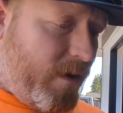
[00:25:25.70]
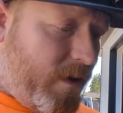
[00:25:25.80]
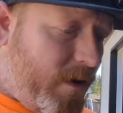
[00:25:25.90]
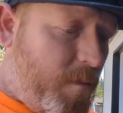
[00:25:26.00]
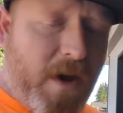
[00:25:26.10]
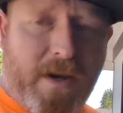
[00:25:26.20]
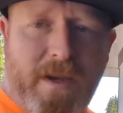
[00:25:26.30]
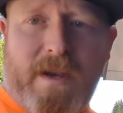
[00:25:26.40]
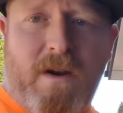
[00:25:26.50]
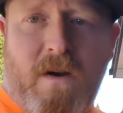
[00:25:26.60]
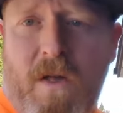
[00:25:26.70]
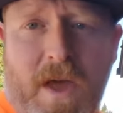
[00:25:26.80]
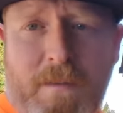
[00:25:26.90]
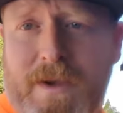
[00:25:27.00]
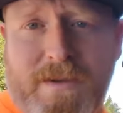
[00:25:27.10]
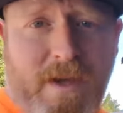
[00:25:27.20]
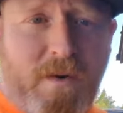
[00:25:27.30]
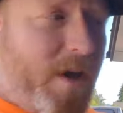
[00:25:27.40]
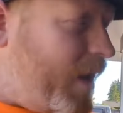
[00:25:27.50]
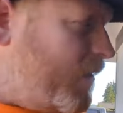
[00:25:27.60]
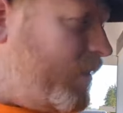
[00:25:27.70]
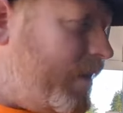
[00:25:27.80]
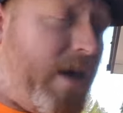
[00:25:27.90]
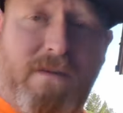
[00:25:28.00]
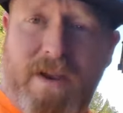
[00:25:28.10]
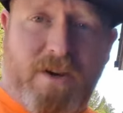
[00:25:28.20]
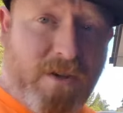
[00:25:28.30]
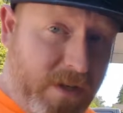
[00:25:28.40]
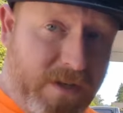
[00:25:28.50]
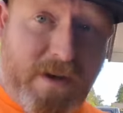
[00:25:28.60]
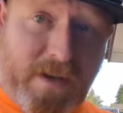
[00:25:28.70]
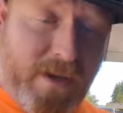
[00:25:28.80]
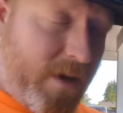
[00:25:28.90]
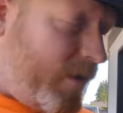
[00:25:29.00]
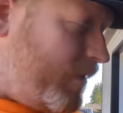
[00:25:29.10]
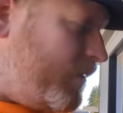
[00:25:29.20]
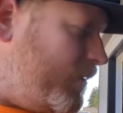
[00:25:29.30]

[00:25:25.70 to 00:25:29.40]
I'm not going to get on all that because I don't have it and I haven't actually done it yet.